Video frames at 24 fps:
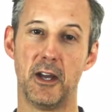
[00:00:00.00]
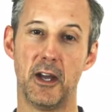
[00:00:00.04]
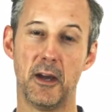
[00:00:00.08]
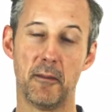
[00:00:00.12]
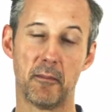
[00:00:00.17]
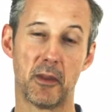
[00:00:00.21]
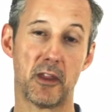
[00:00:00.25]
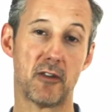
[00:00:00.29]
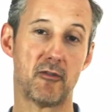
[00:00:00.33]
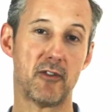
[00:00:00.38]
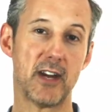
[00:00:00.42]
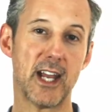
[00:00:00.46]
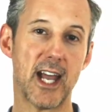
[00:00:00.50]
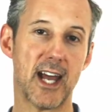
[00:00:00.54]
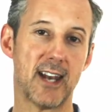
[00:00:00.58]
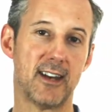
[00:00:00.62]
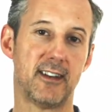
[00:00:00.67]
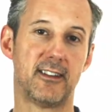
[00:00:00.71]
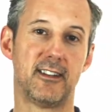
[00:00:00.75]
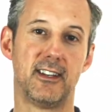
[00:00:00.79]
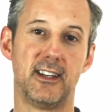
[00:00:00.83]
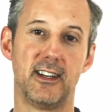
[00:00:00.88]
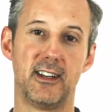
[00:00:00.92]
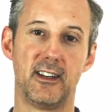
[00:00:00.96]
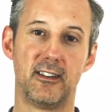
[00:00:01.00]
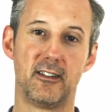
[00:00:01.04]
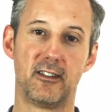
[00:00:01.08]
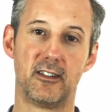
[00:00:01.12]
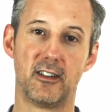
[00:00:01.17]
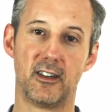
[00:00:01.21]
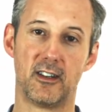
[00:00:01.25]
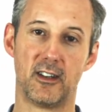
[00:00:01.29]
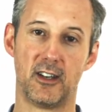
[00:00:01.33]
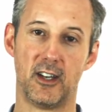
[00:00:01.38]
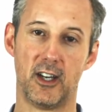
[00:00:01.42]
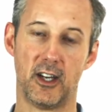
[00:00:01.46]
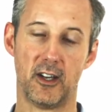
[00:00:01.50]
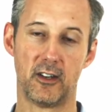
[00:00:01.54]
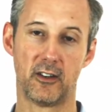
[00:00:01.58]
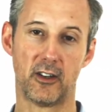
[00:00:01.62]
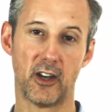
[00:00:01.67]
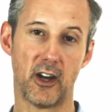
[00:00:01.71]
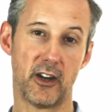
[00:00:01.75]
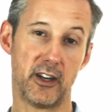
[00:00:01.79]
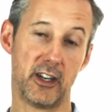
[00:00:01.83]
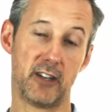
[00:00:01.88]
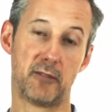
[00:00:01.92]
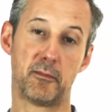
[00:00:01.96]
But the reality is that not
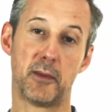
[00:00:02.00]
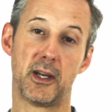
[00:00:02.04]
only is